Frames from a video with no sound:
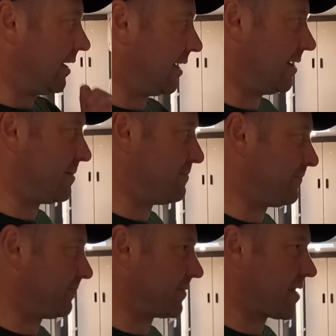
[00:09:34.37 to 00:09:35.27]

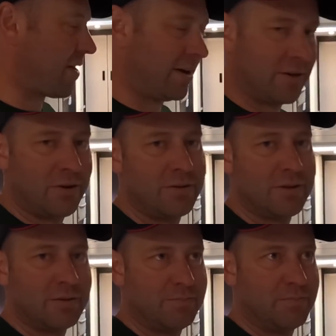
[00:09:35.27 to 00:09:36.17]
I know
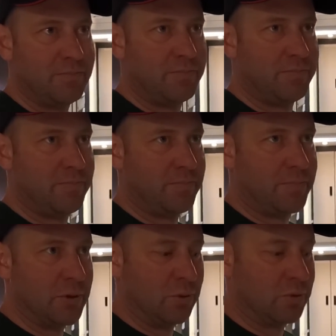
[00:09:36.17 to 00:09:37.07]
the
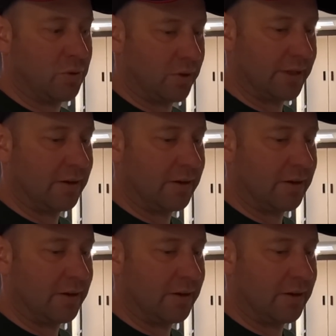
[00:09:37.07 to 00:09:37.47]
build quality,